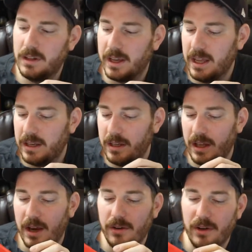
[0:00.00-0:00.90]
again,
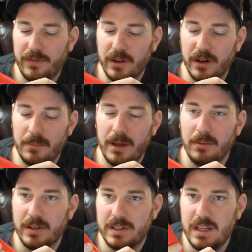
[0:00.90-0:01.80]
I don't know if you're gonna be
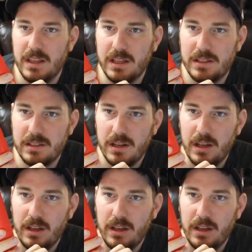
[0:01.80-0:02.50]
able to see this.